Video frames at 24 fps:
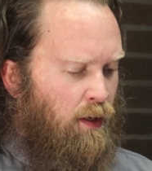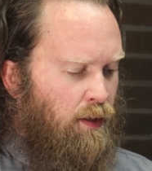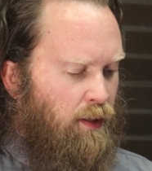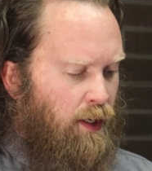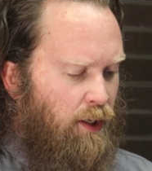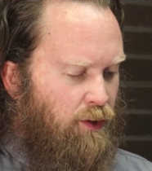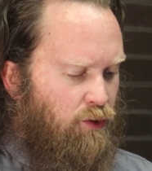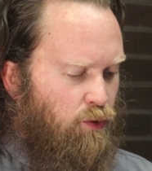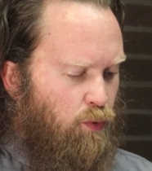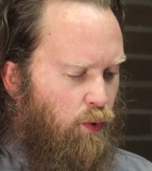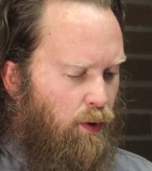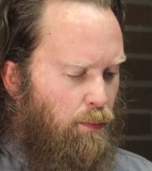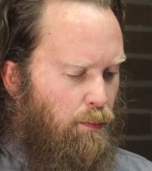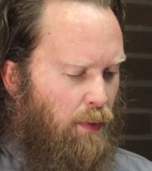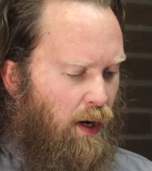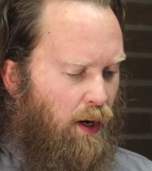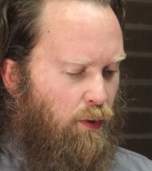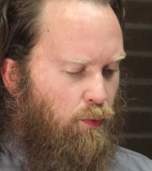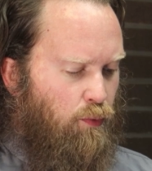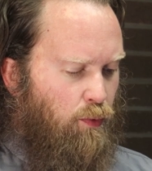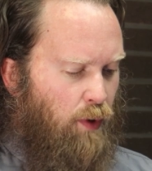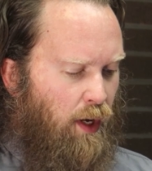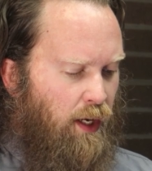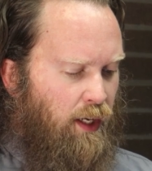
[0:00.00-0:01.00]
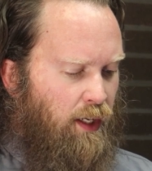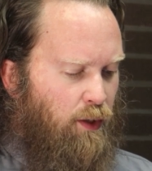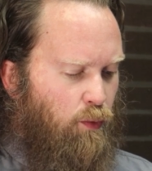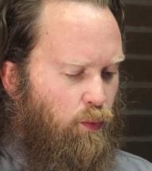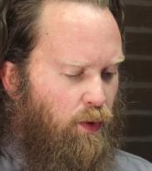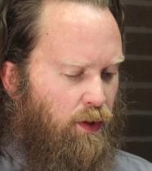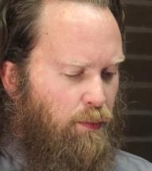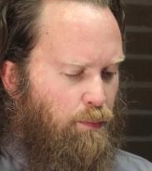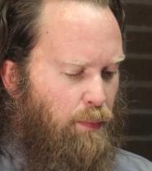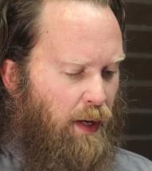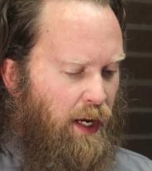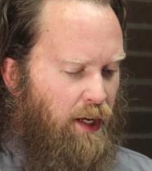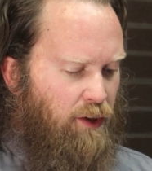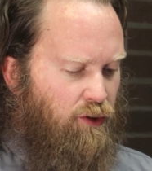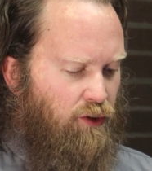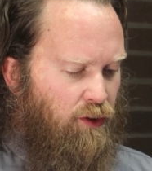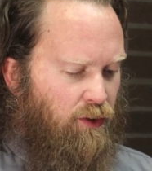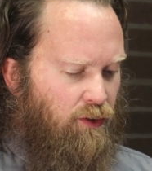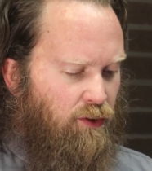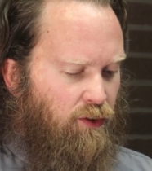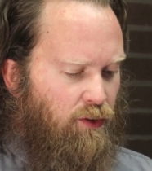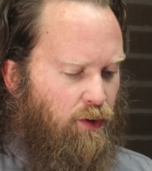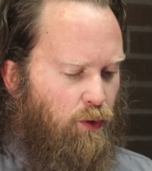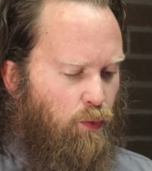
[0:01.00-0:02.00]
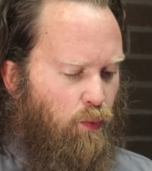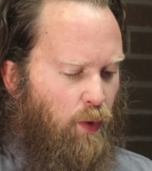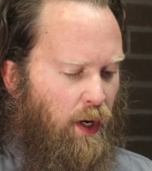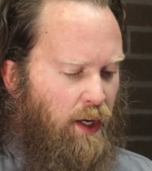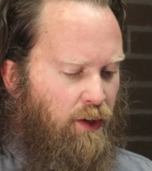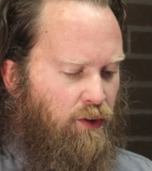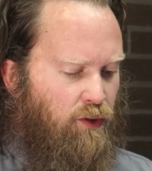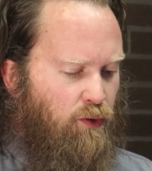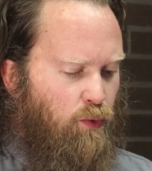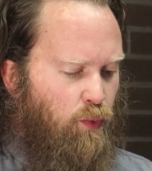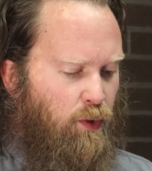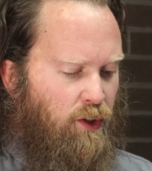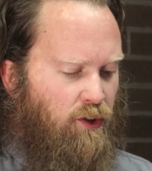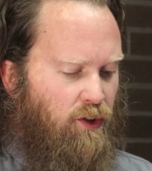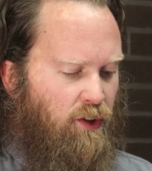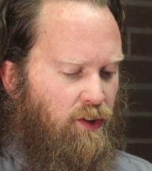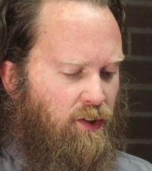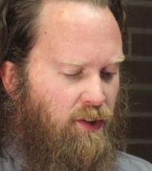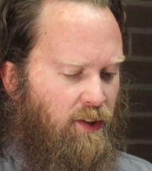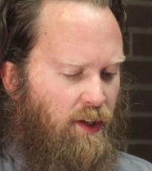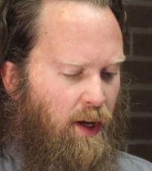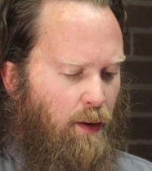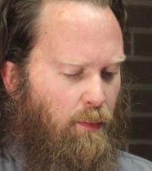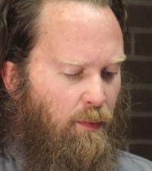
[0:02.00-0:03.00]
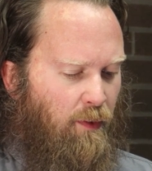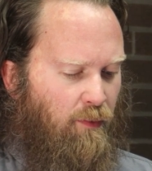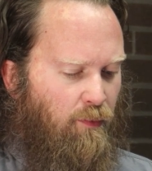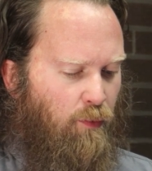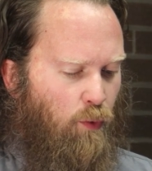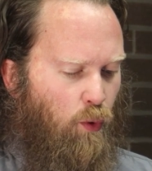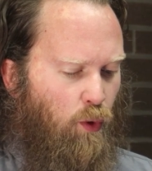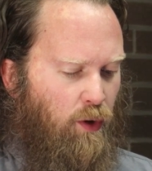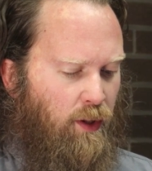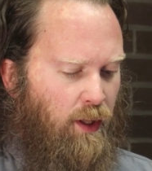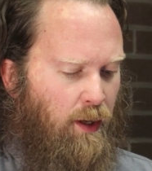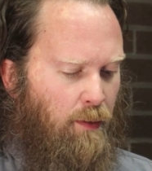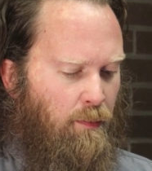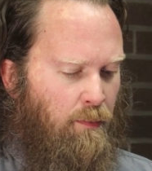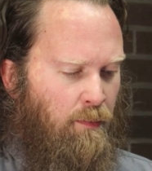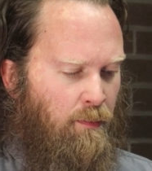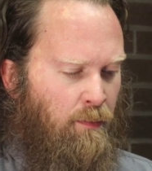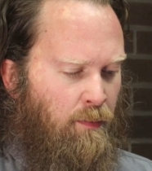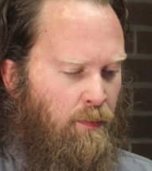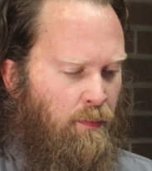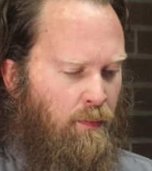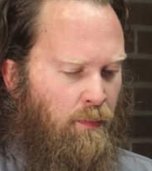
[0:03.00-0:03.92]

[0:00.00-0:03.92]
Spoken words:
Next one, by running with patience the race which is set before them,